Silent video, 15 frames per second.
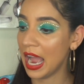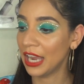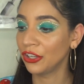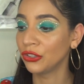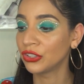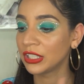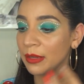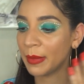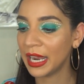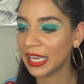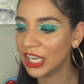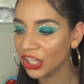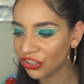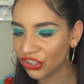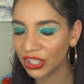you see my
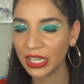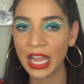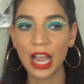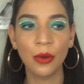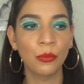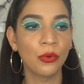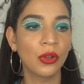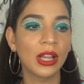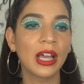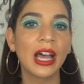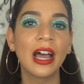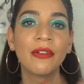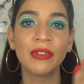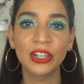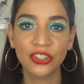kitchen, I will
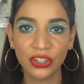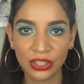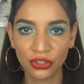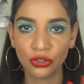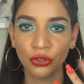eventually